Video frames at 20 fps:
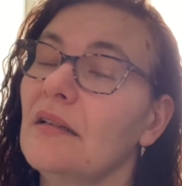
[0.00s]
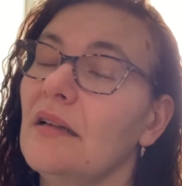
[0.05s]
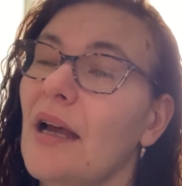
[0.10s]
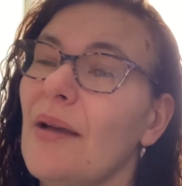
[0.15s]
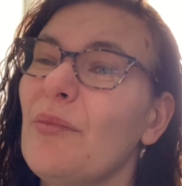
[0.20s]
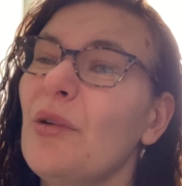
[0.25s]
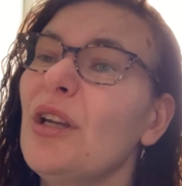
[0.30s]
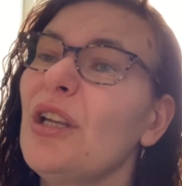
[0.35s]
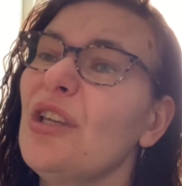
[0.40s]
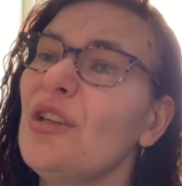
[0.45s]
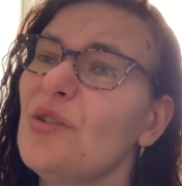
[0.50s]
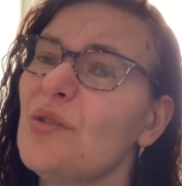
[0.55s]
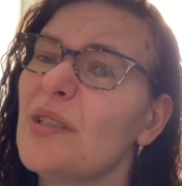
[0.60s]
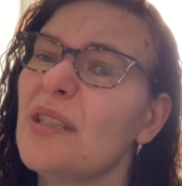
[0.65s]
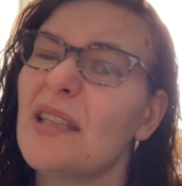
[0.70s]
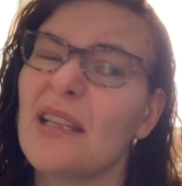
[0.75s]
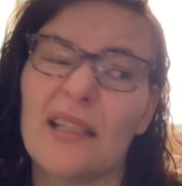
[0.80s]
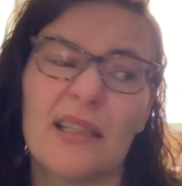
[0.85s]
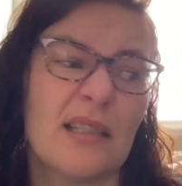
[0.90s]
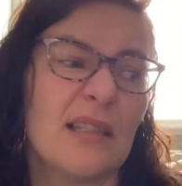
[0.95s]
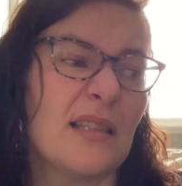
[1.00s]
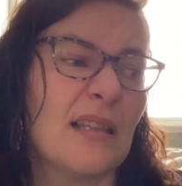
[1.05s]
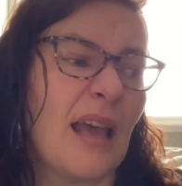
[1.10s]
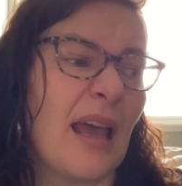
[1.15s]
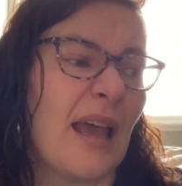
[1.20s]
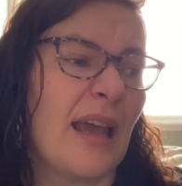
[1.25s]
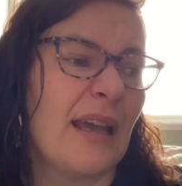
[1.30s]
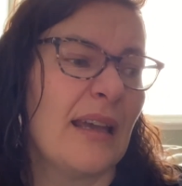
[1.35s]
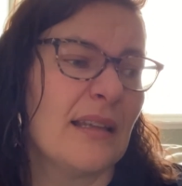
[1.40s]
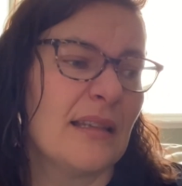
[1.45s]
I'm going to use this
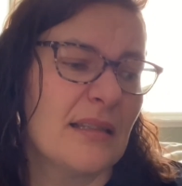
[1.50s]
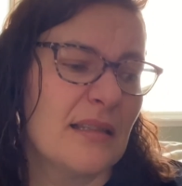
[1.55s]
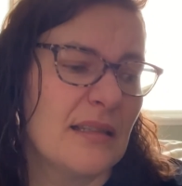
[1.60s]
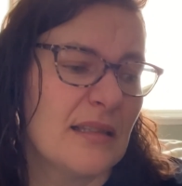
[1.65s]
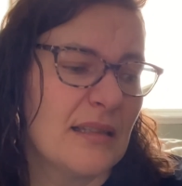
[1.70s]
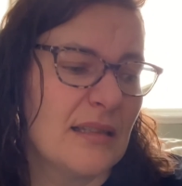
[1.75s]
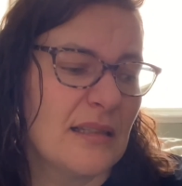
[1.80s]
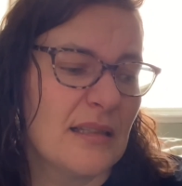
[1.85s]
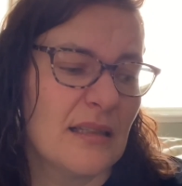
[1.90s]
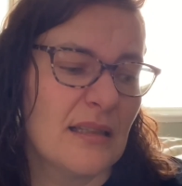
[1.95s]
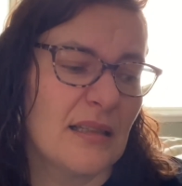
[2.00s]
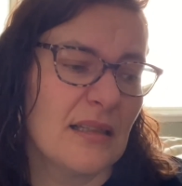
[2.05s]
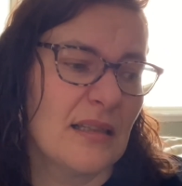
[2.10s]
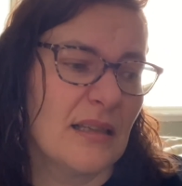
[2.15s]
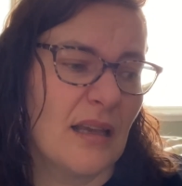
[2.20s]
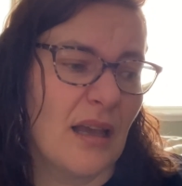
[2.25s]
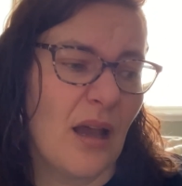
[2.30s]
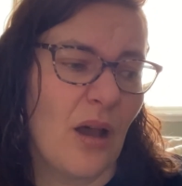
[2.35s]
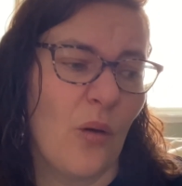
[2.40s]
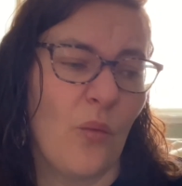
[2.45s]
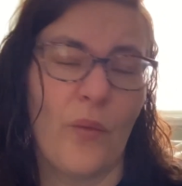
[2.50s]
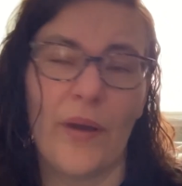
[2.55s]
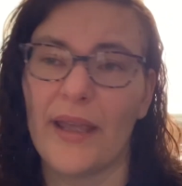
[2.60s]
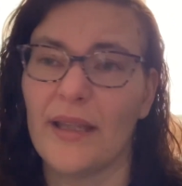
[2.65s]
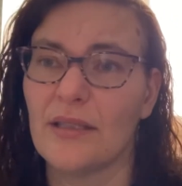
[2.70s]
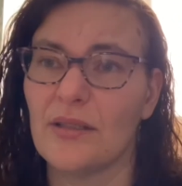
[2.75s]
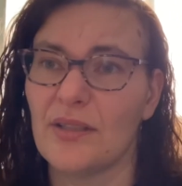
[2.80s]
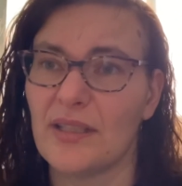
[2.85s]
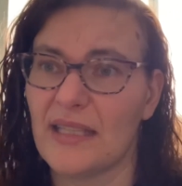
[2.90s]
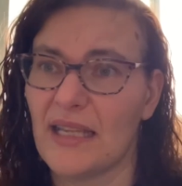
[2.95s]
as a way
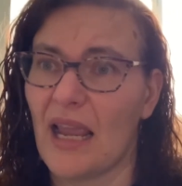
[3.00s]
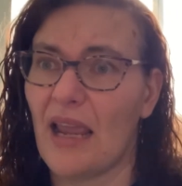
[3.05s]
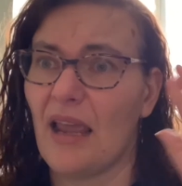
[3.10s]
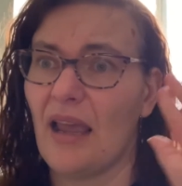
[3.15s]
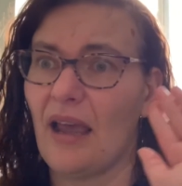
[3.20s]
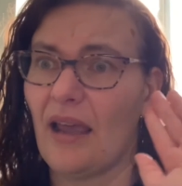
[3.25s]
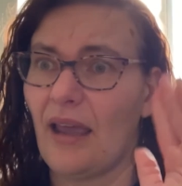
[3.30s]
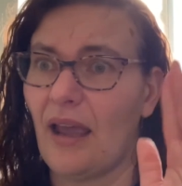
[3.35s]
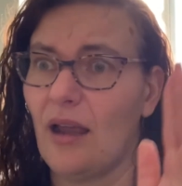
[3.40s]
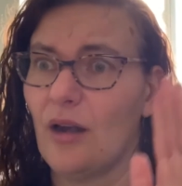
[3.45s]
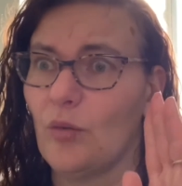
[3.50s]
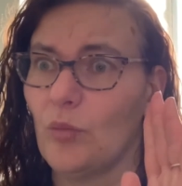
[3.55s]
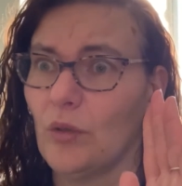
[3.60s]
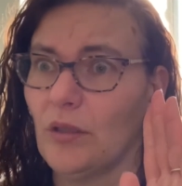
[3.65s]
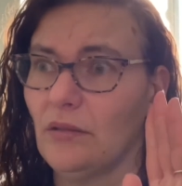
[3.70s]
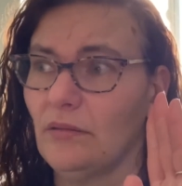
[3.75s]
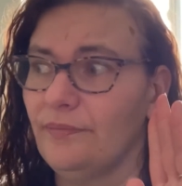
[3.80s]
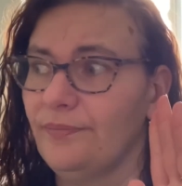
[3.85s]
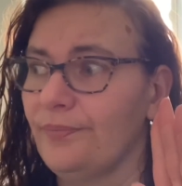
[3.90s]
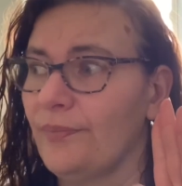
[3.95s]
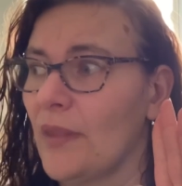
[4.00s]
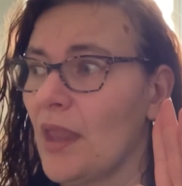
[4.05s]
to stay accountable.